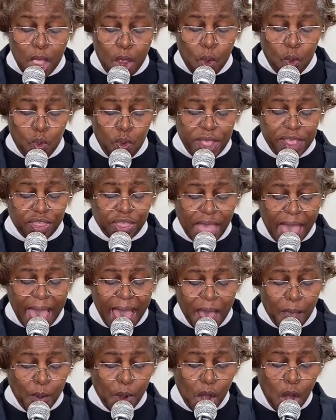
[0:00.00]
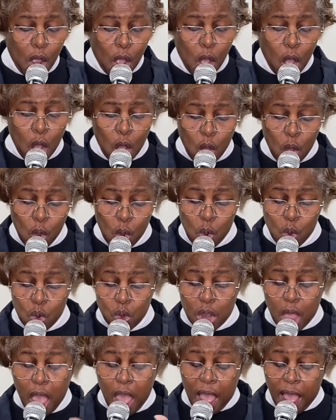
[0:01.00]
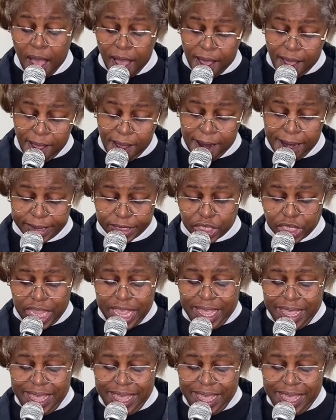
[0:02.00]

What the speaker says: with our whole hearts.